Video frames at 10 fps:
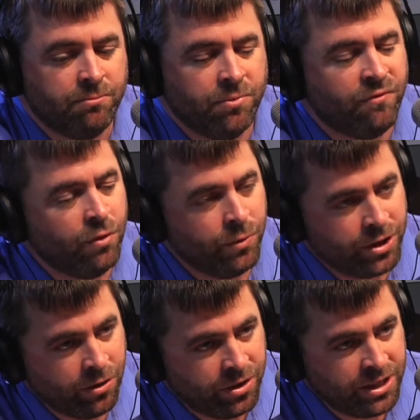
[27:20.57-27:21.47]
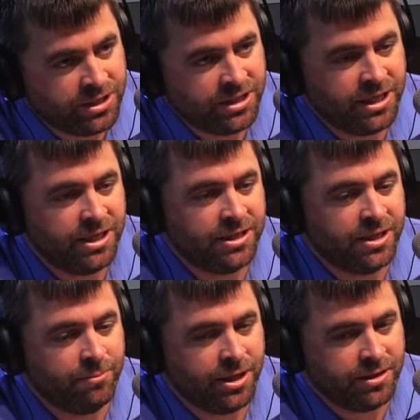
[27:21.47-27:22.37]
Before we go to engineering,
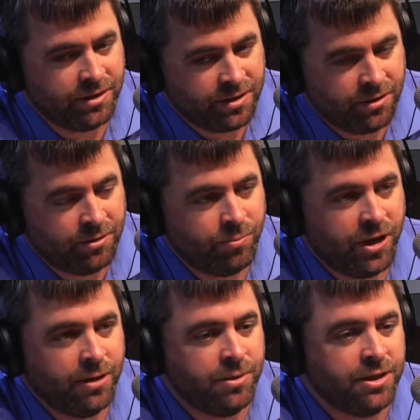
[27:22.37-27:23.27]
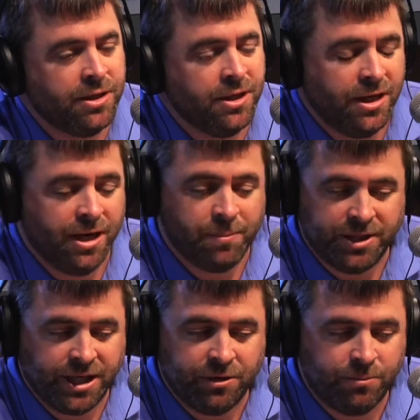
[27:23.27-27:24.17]
they make the 3rd payment,
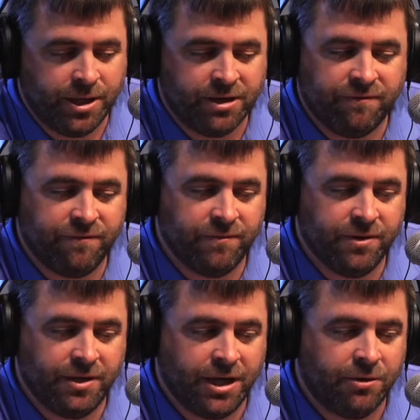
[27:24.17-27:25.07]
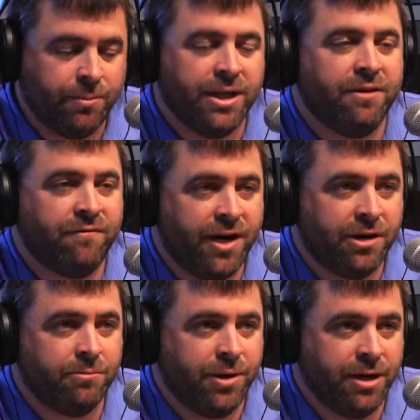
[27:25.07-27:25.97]
but they don't make the
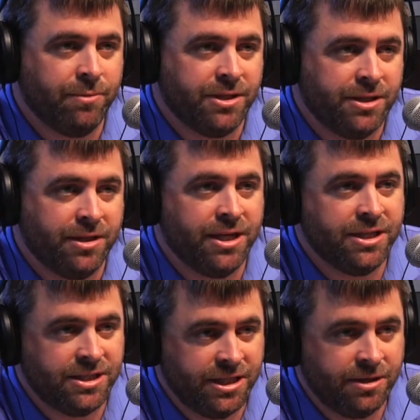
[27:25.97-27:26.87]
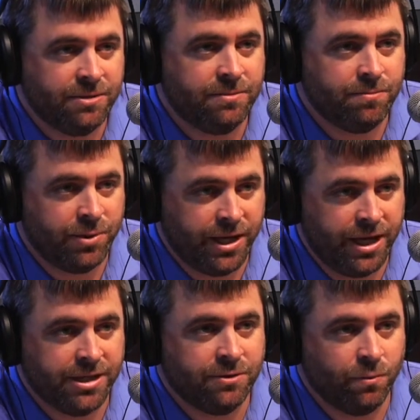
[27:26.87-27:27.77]
final payment until the engineered
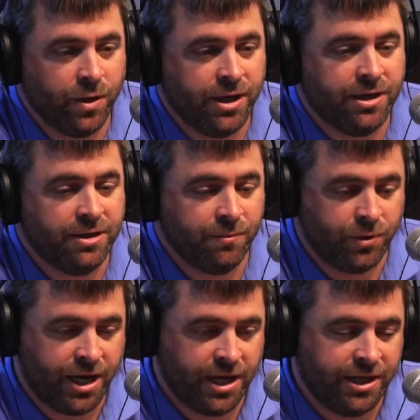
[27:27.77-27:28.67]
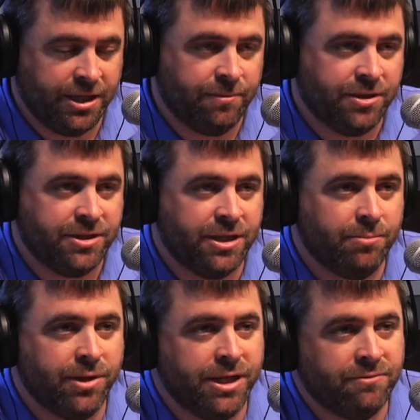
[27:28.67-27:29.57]
plans are ready and we're handing them their set
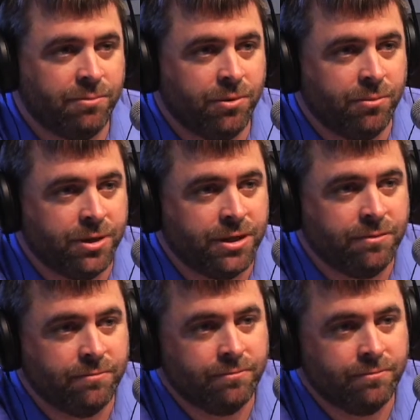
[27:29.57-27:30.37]
of plans for permitting.